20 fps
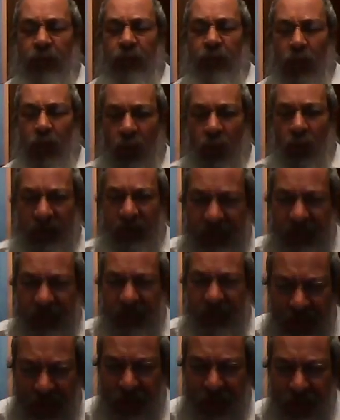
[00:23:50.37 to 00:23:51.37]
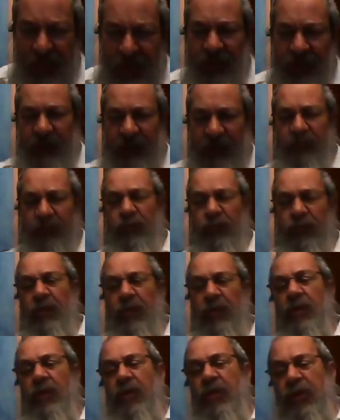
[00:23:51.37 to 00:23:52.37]
was teaching
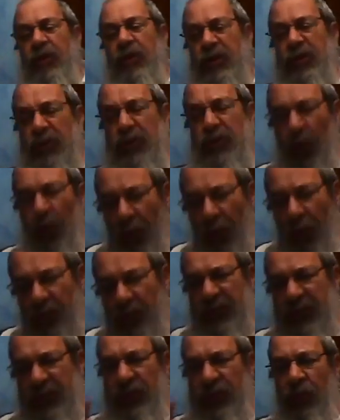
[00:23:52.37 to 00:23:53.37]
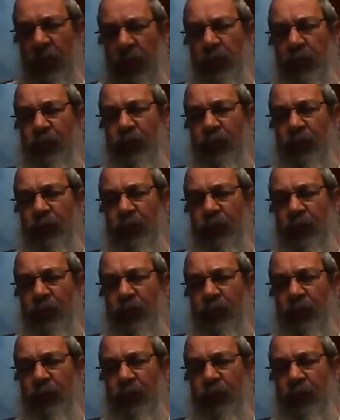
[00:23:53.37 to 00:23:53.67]
is also